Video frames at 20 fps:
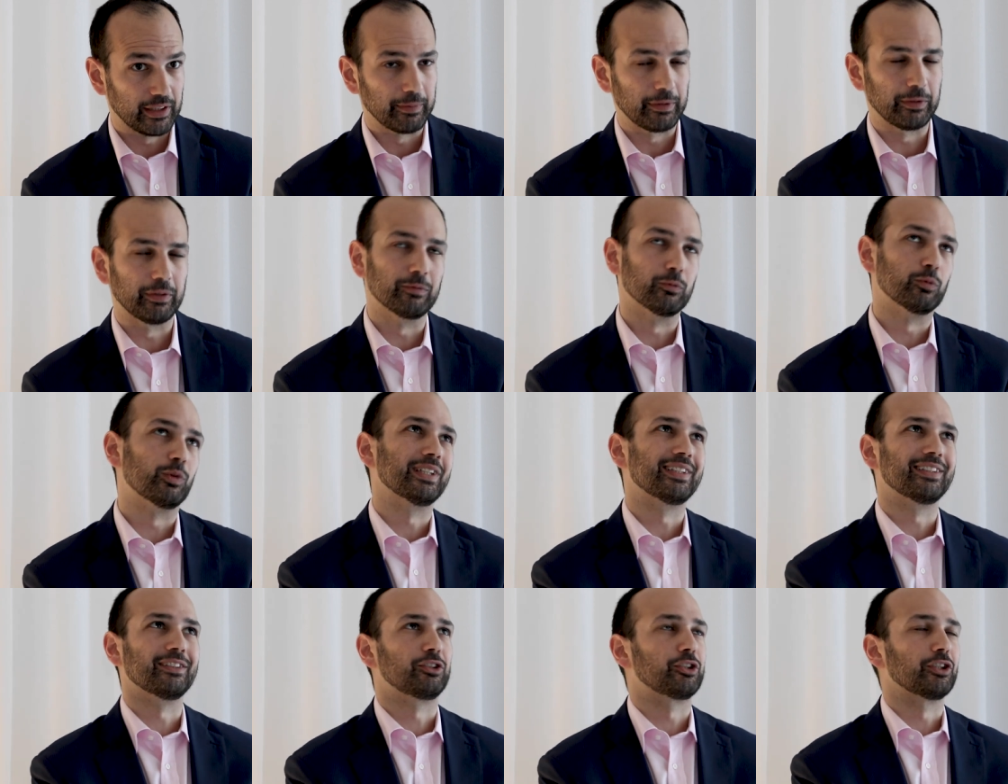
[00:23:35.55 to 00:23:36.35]
I mean,
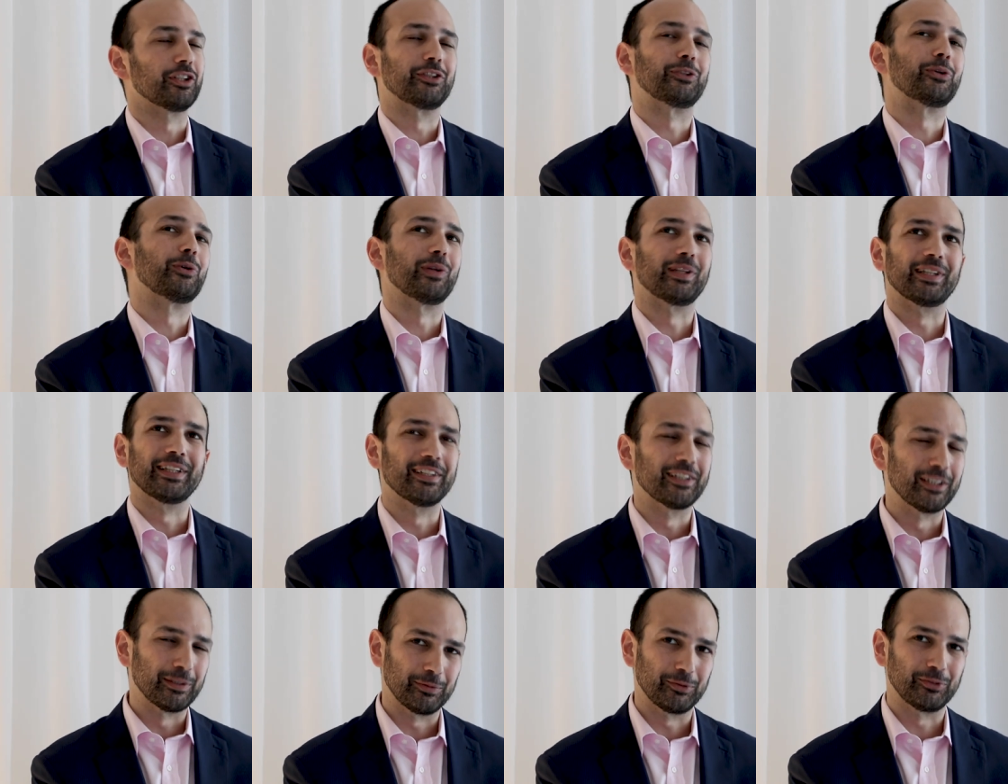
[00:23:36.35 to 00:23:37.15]
one shouldn't call it
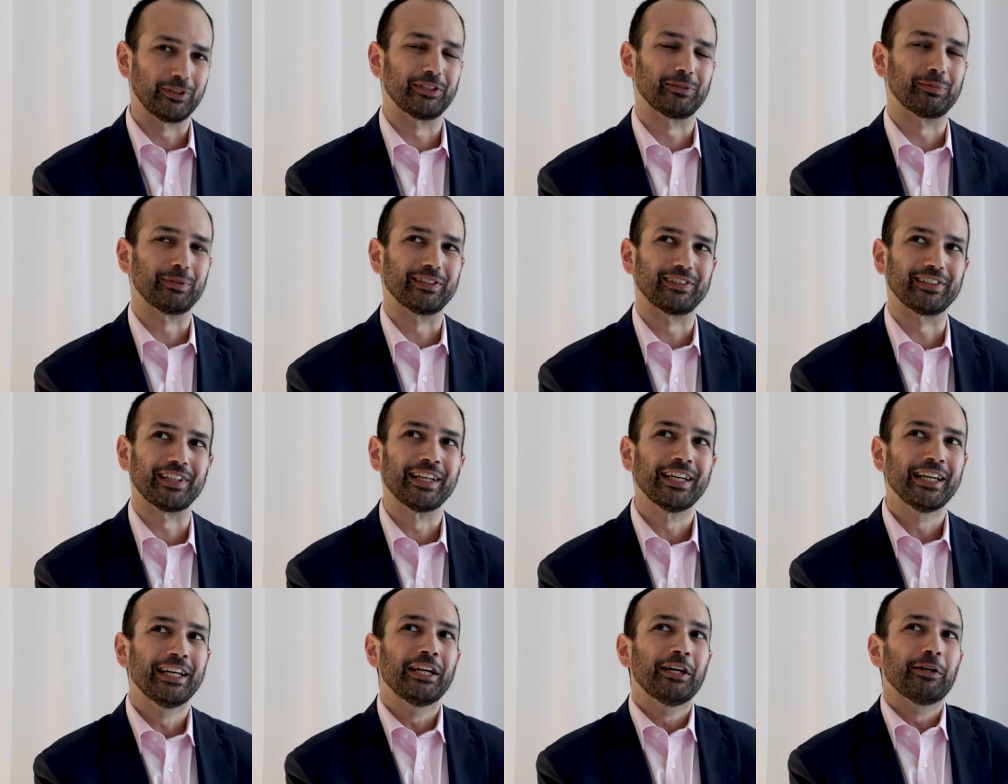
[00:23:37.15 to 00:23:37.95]
an arms race per se,